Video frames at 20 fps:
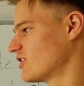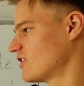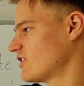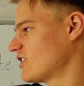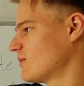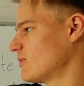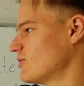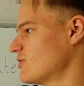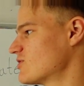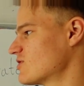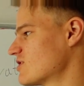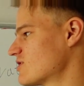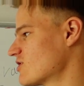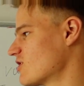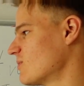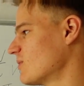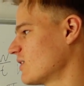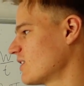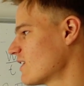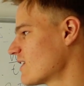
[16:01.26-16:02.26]
not W, it's
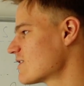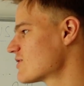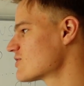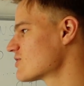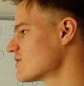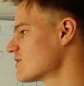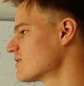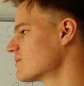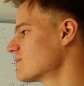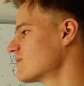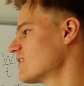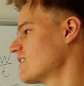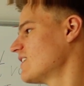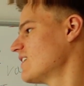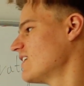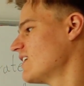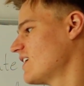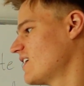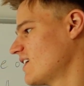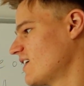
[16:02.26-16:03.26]
omega actually.
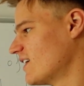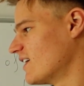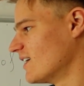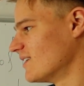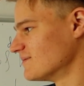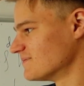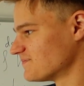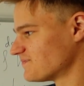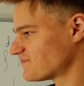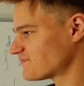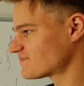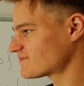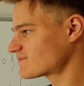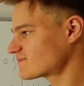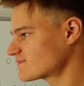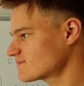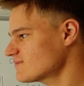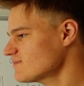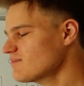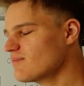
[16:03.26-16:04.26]
And
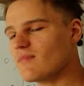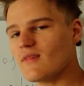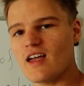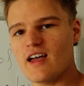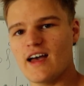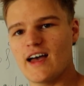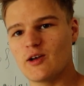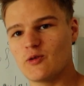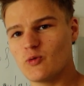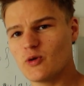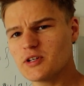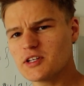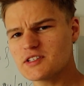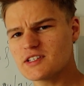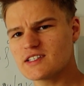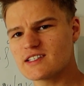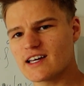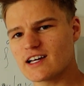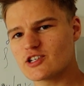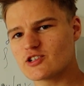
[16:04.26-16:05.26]
what does
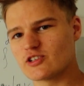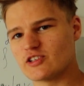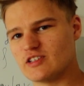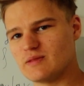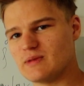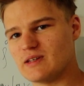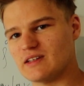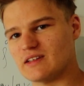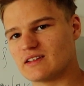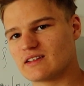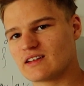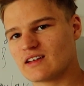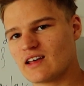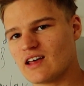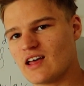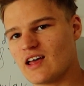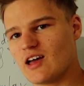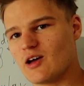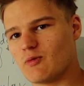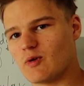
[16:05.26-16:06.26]
this actually mean?
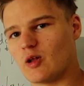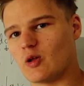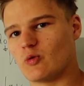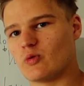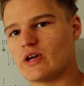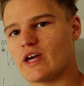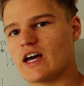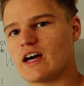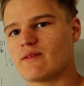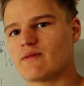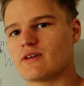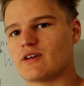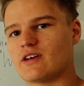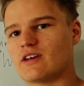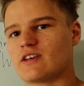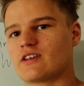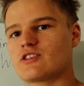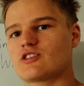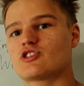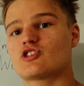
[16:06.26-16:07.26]
Well, we have
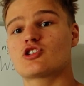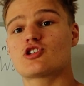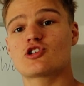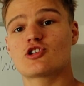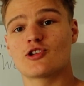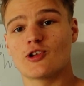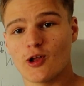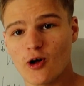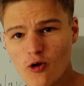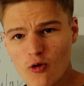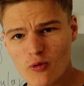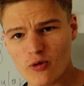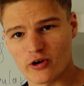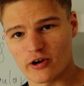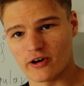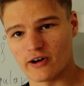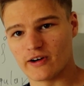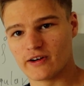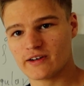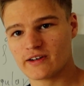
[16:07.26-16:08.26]
a
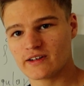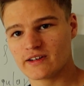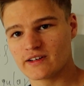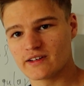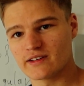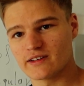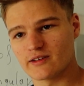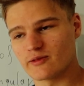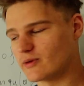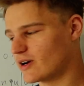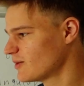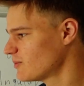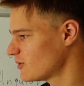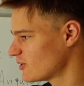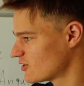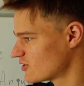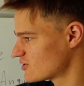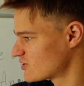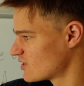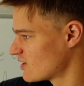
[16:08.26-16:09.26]
slower, right?
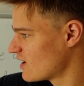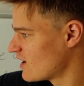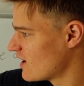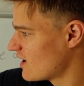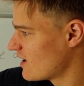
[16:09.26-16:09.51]
Because